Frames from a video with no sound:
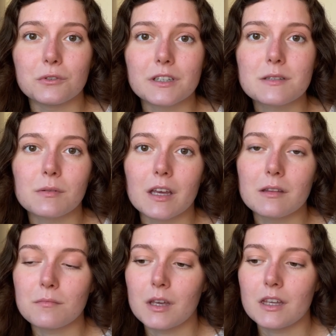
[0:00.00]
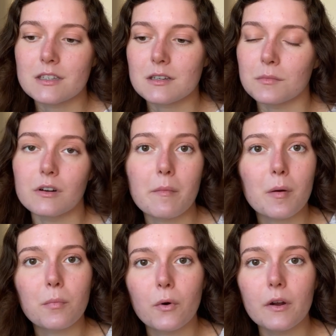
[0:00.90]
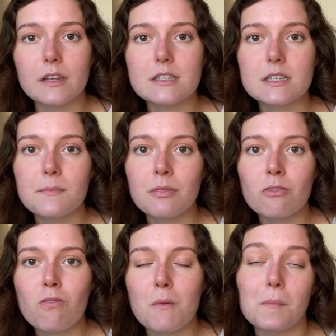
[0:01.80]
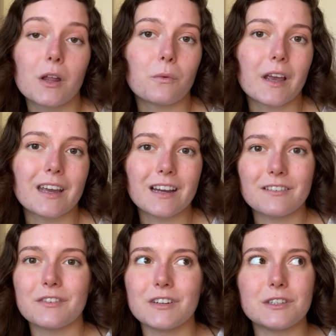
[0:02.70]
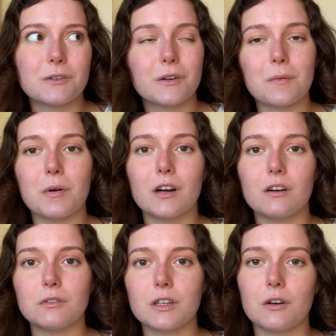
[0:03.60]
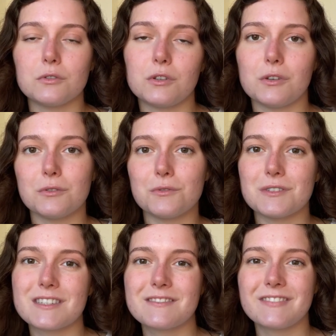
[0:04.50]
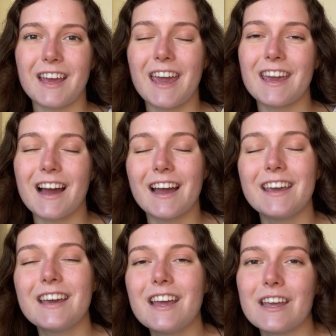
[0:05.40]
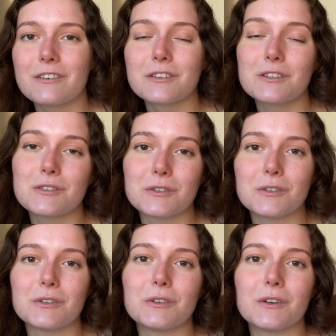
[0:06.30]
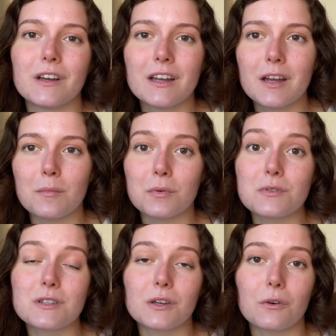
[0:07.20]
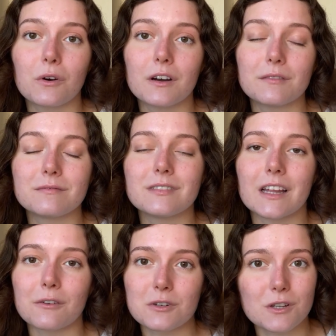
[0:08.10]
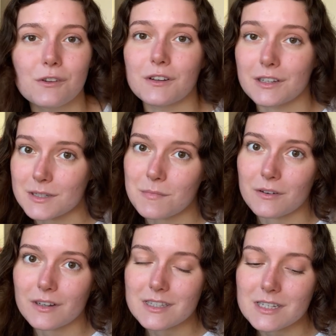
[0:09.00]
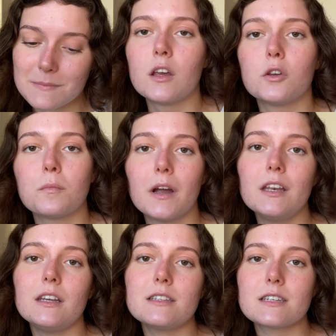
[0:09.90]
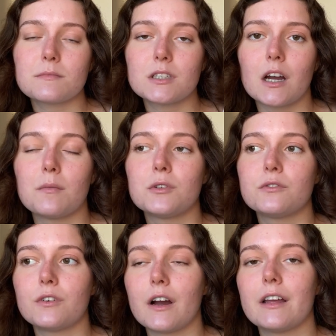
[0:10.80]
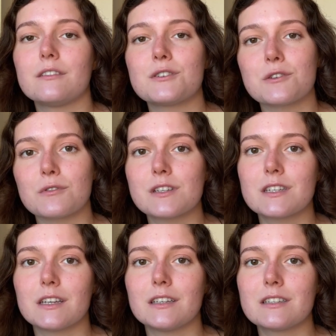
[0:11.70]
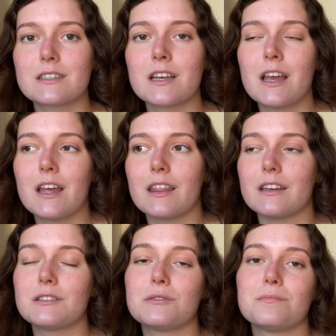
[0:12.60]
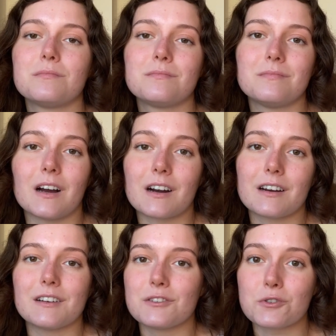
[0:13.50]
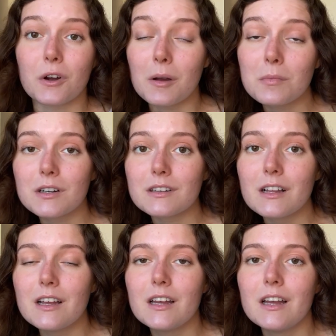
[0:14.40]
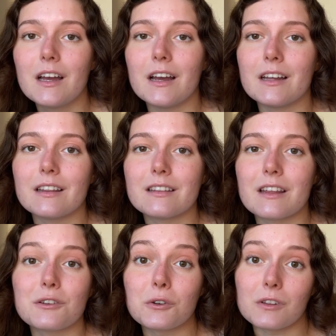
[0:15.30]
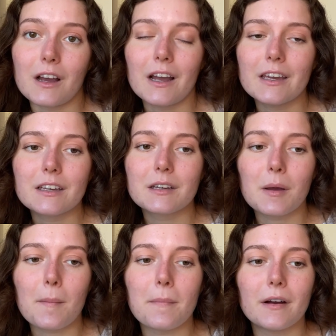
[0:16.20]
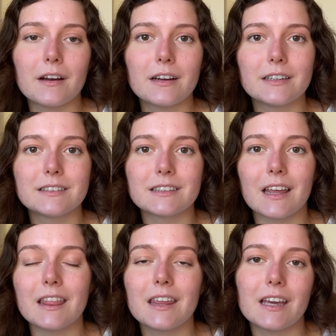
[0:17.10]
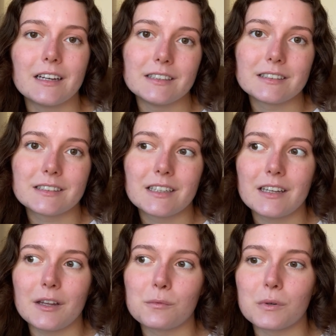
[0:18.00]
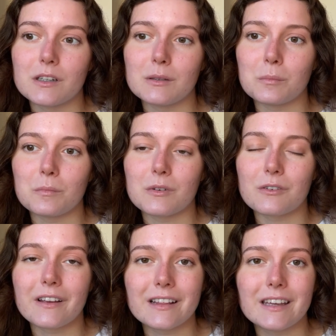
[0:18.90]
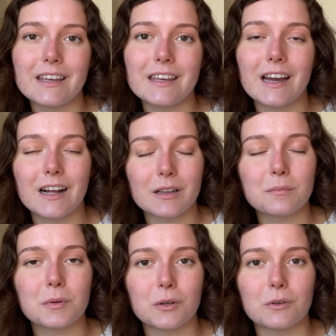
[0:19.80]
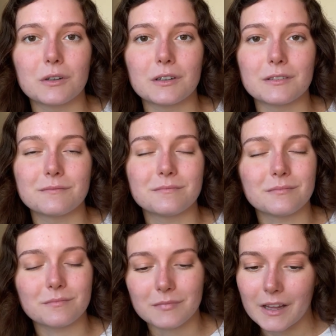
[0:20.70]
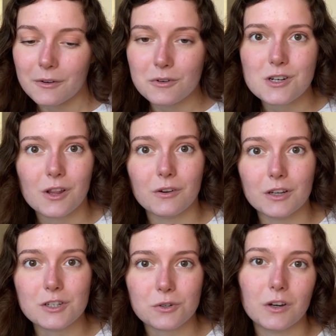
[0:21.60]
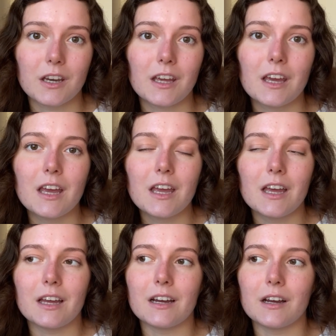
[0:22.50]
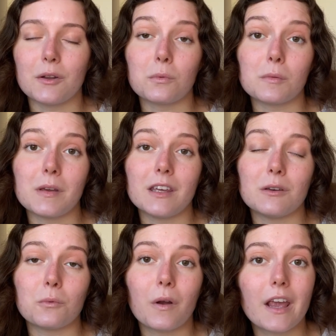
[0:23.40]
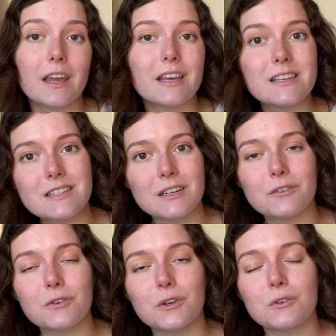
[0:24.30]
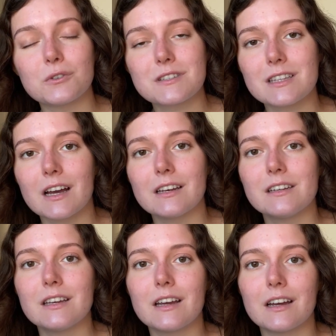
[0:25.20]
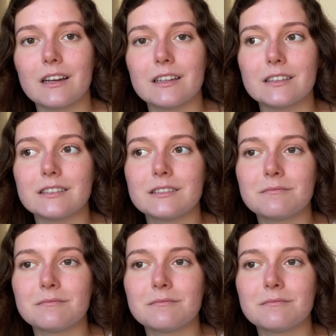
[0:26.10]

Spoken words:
explain me some grammar points. By the way, I have a video about how to use AI in order to boost your language learning experience. You might need some time to find resources that are enjoyable and that you like, but in the end, it will really help your language learning journey. It will be way easier for you to study and